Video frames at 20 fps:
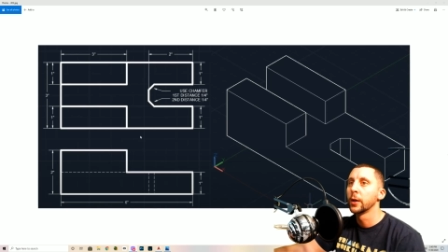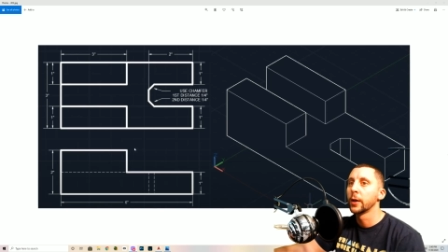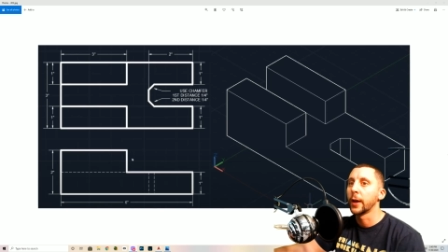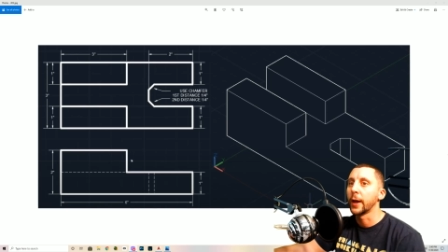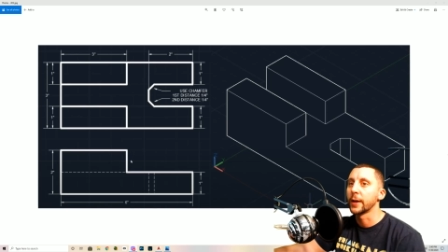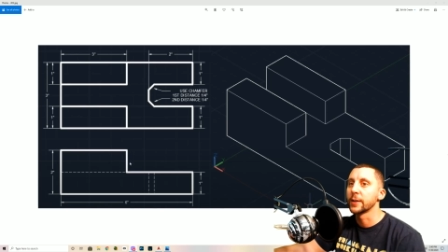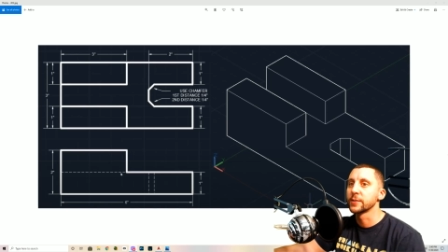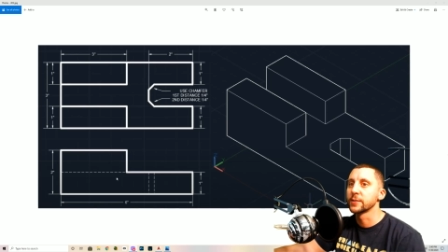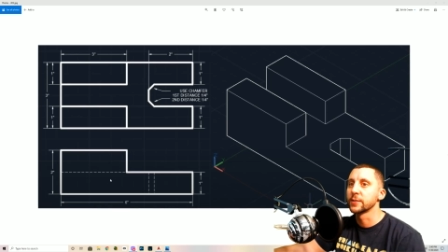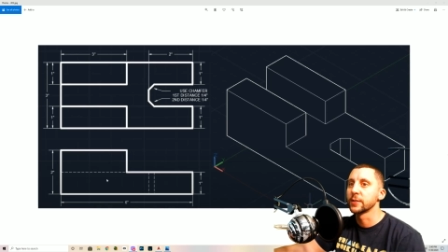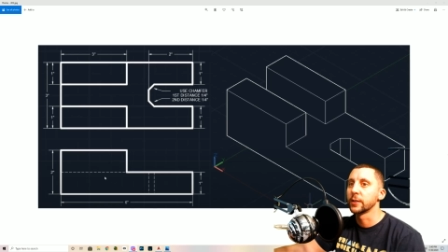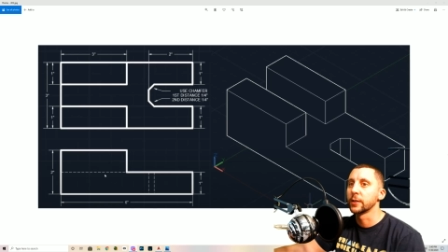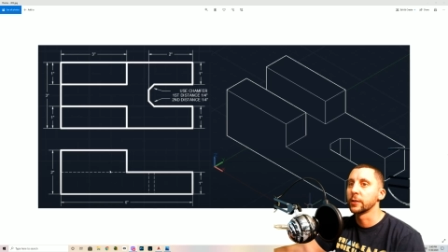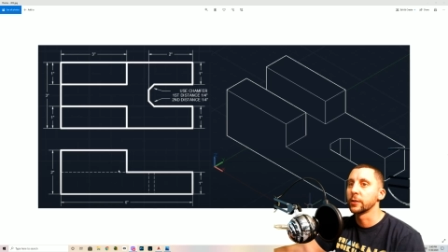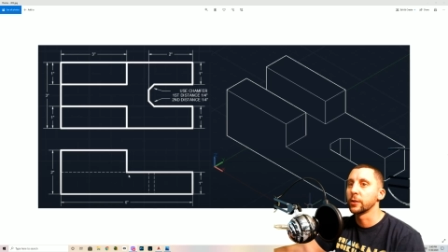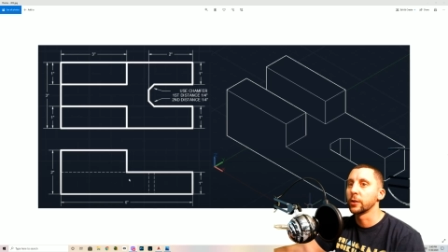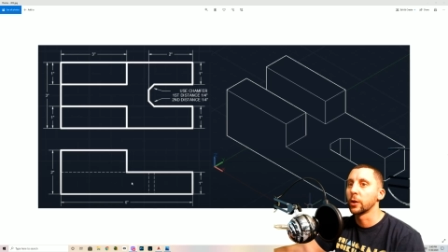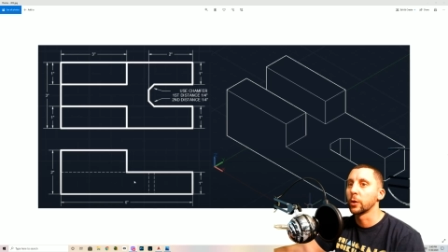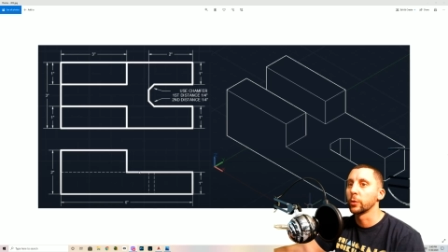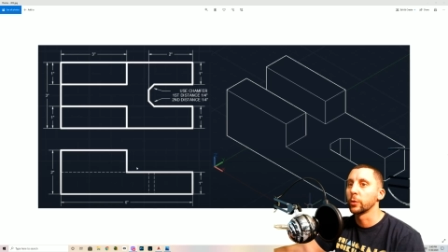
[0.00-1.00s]
as in,
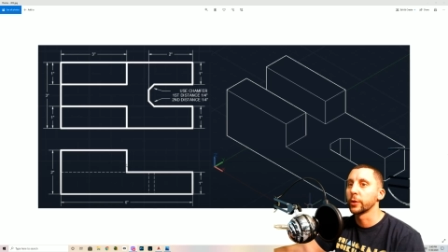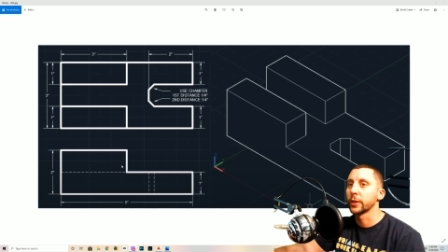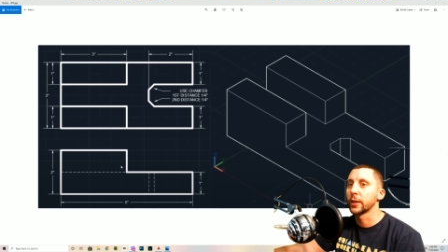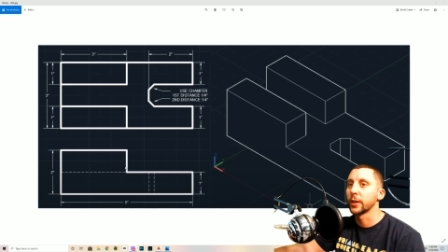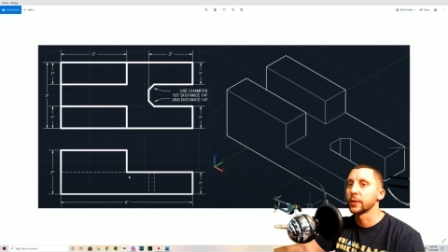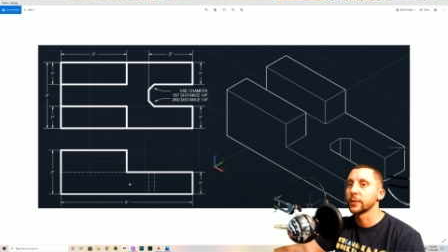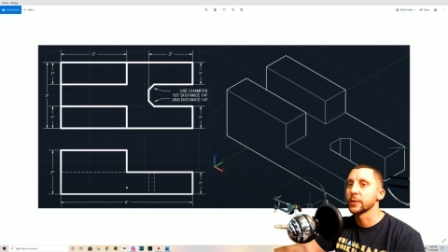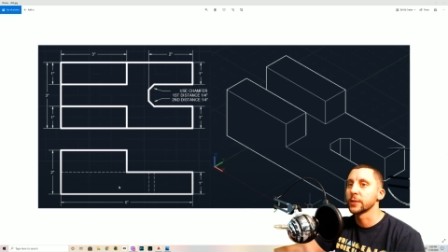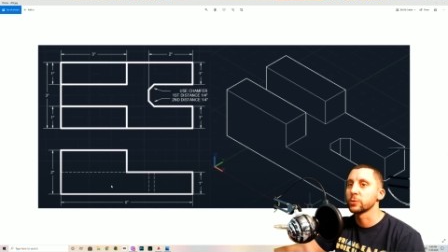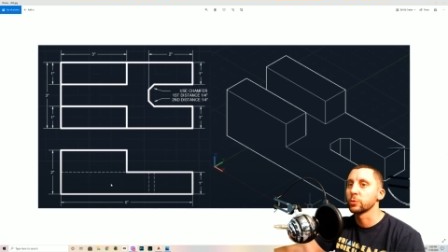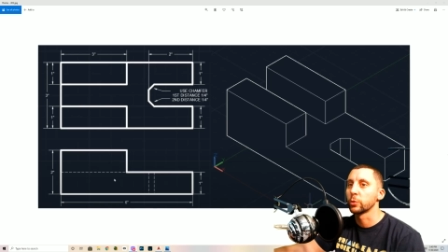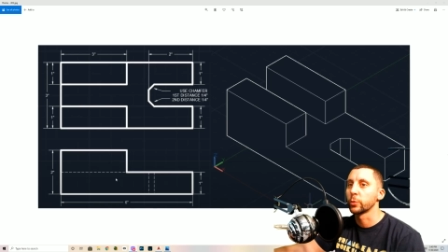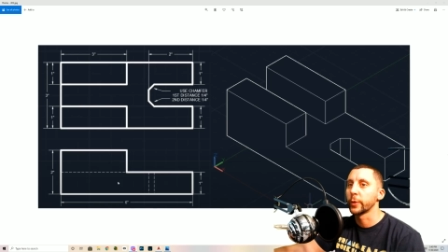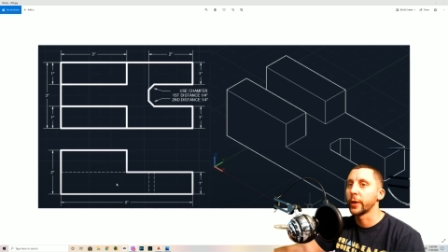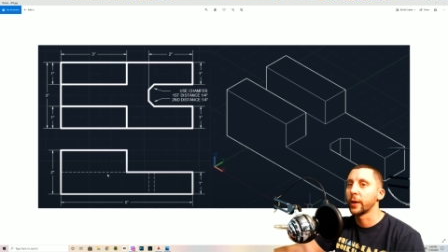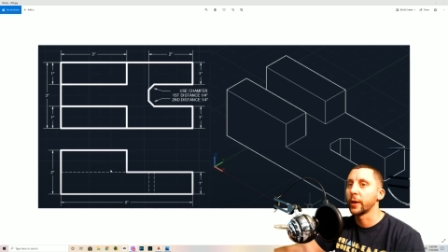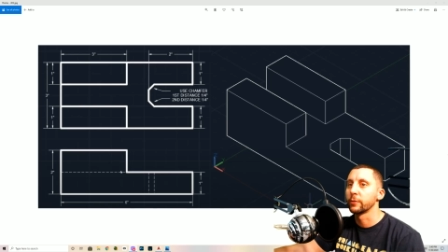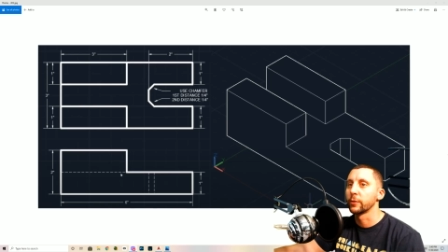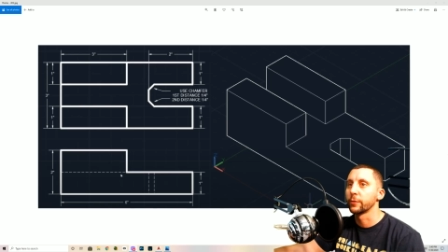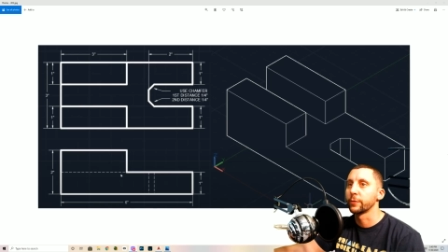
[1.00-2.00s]
you know, looking at this one we
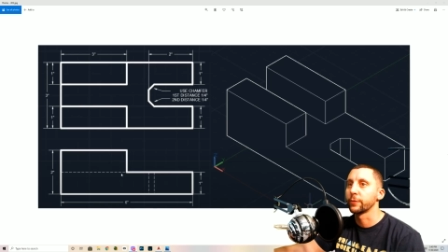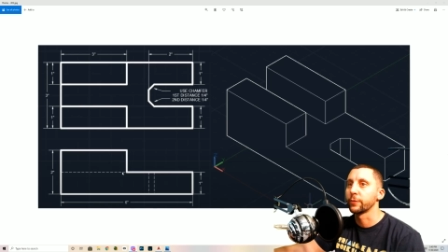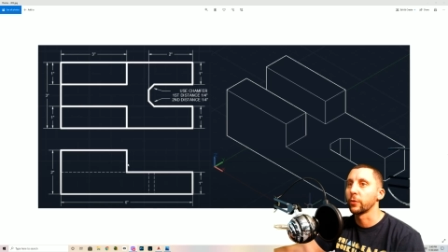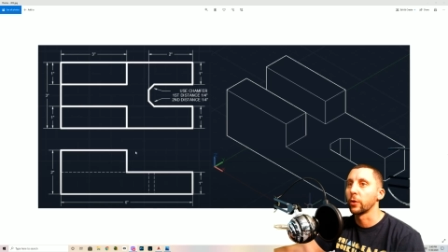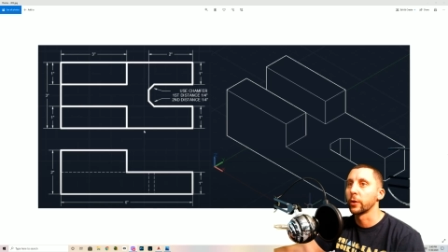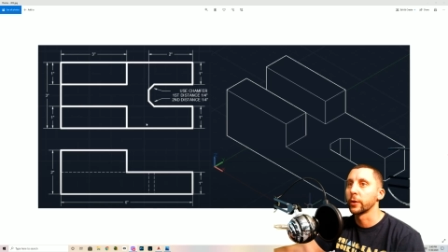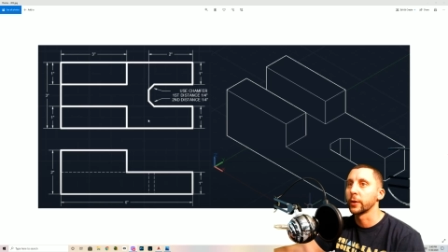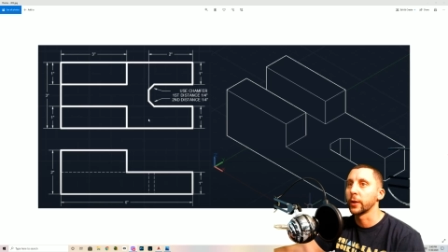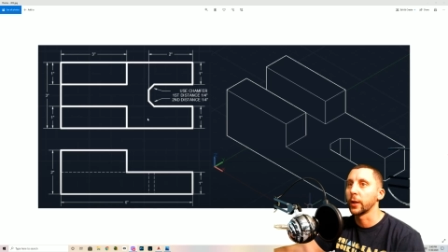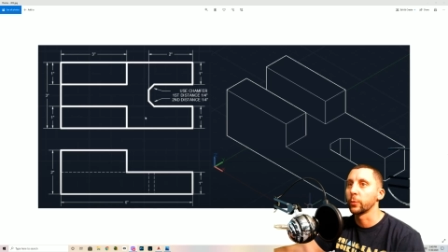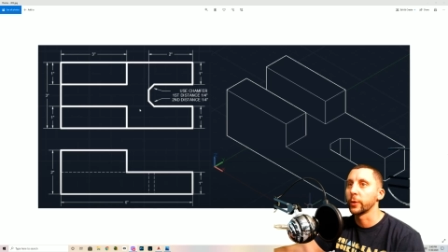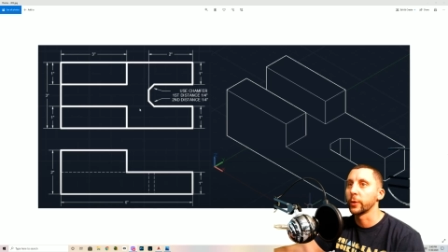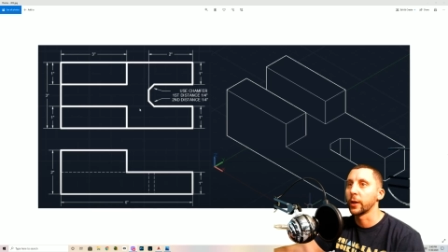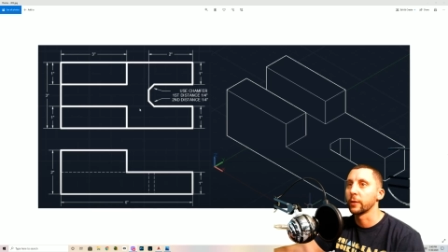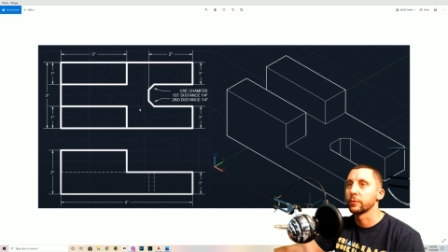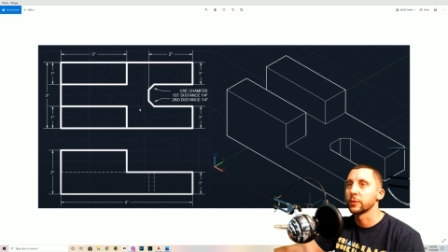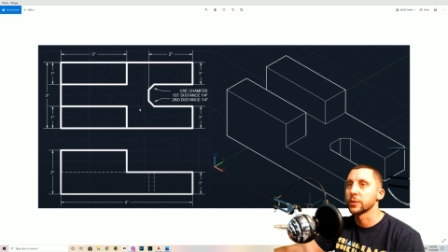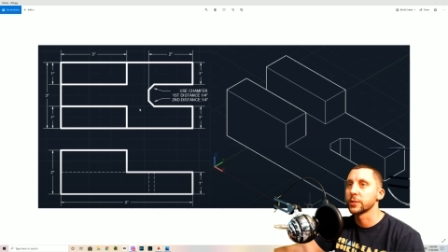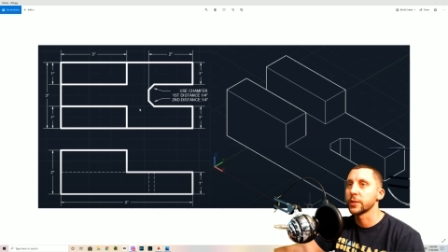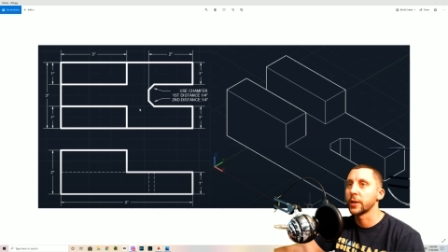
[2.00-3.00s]
have the front and we
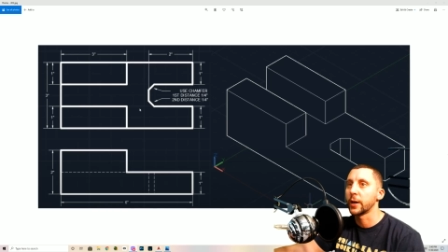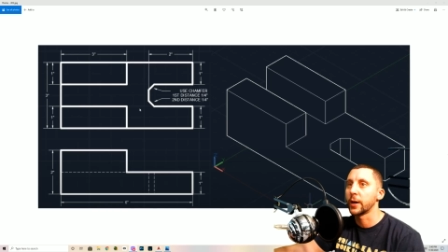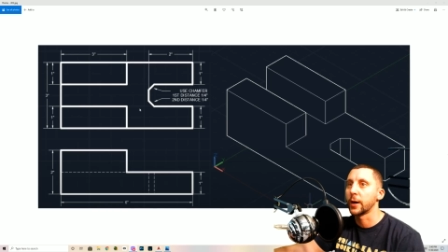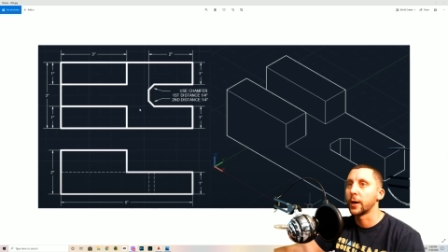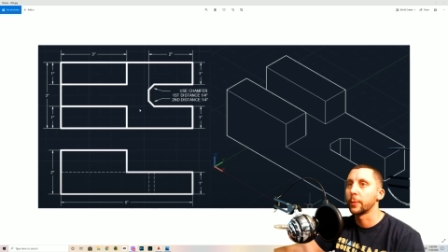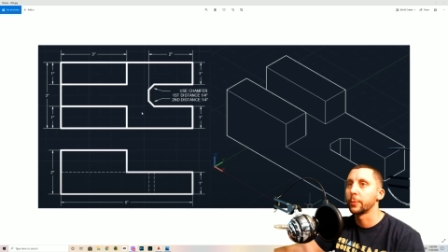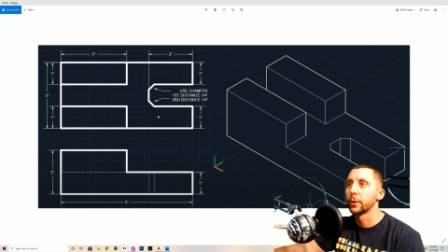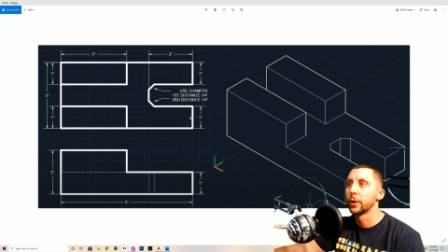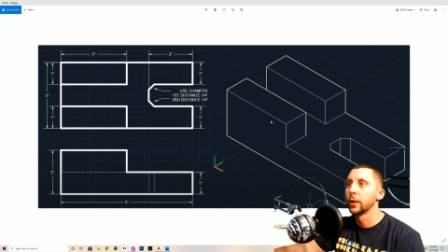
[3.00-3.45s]
have the top